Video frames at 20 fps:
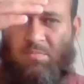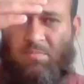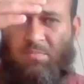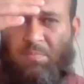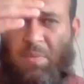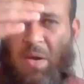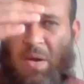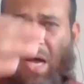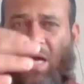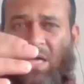
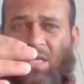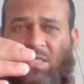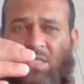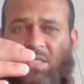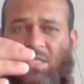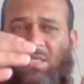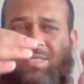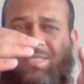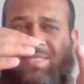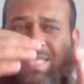parts,
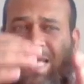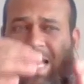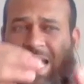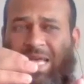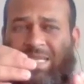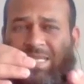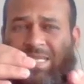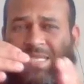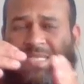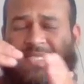
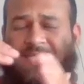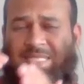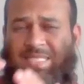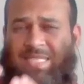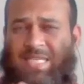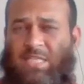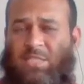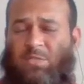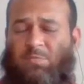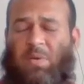sand and
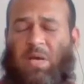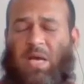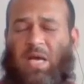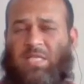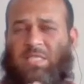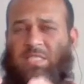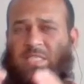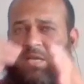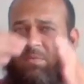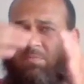silt
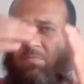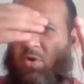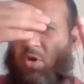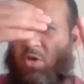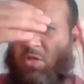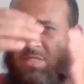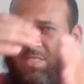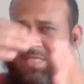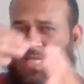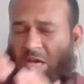parts are
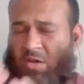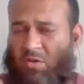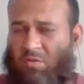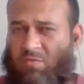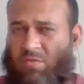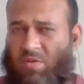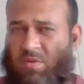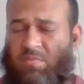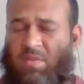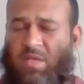brought down
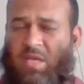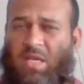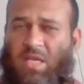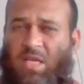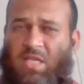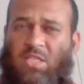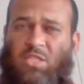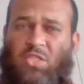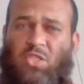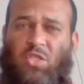from the
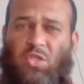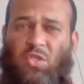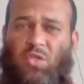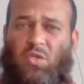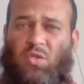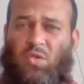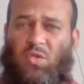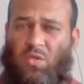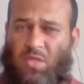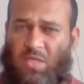hill
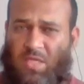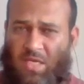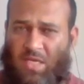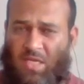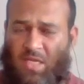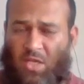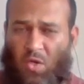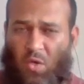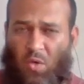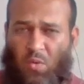to the
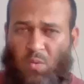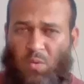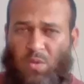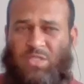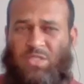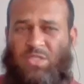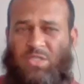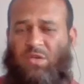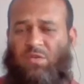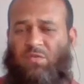lower
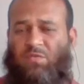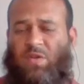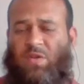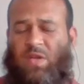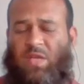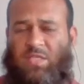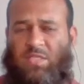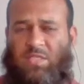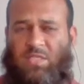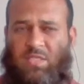
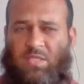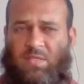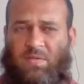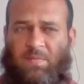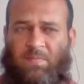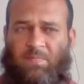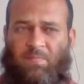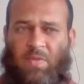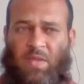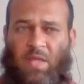surface
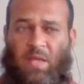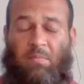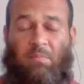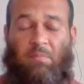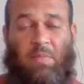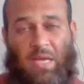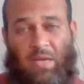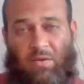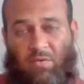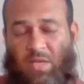
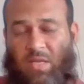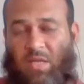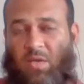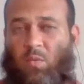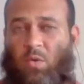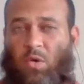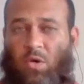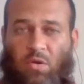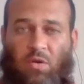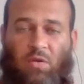by running
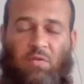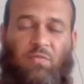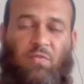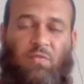water, of